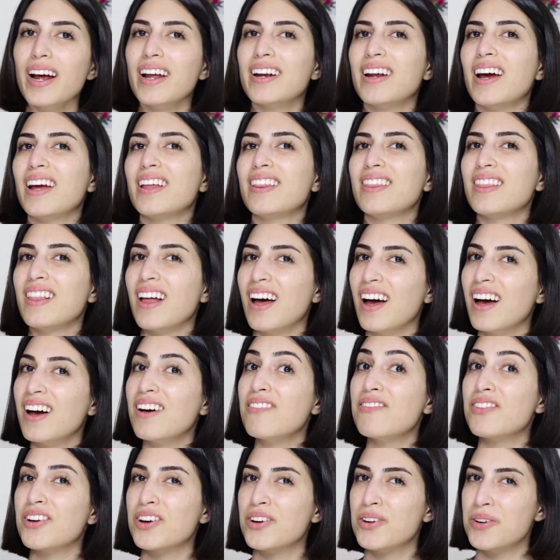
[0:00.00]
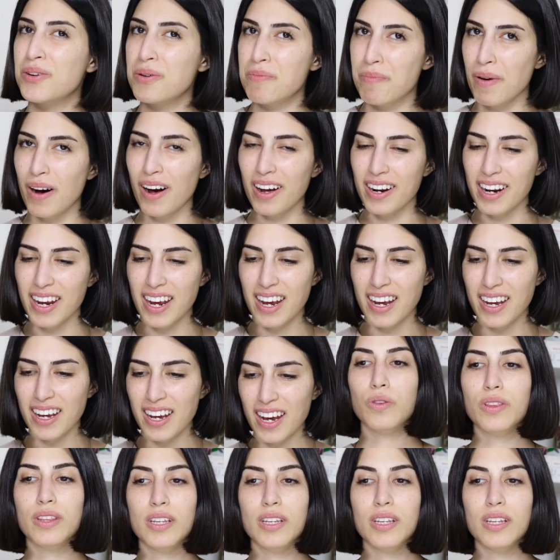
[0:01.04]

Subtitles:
and I love couponing.